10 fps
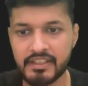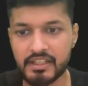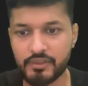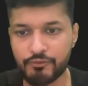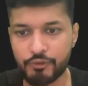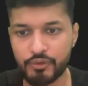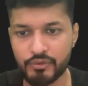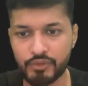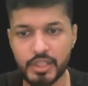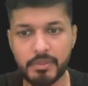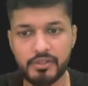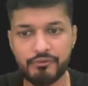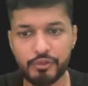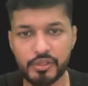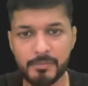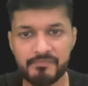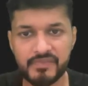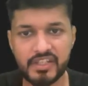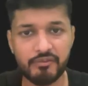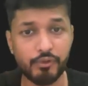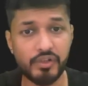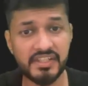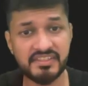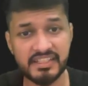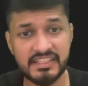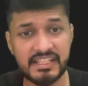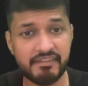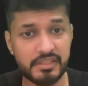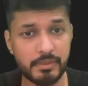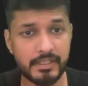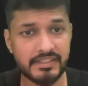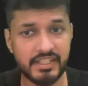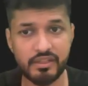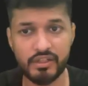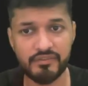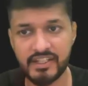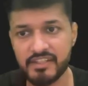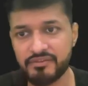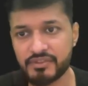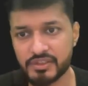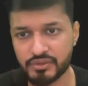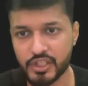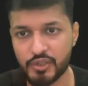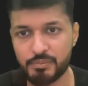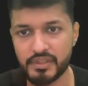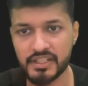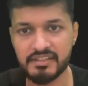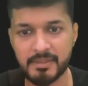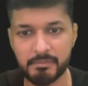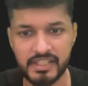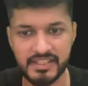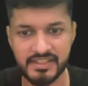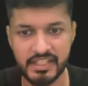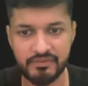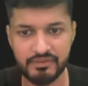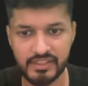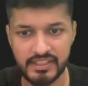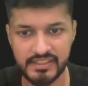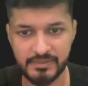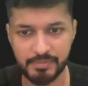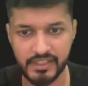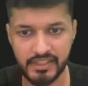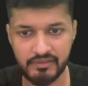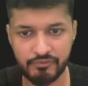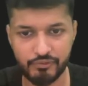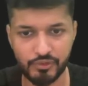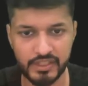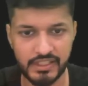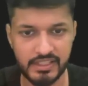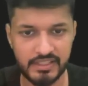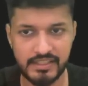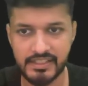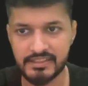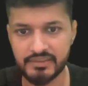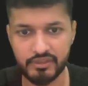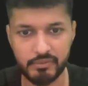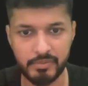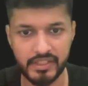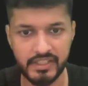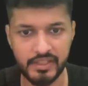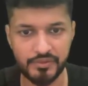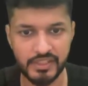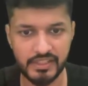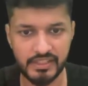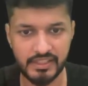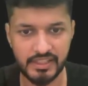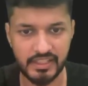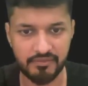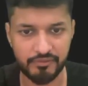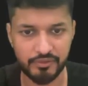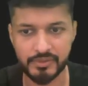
4. What about 4? 4 is neither divisible by 3 nor 5. So the output is number itself. Let's print 4 here. This will be printed using T4.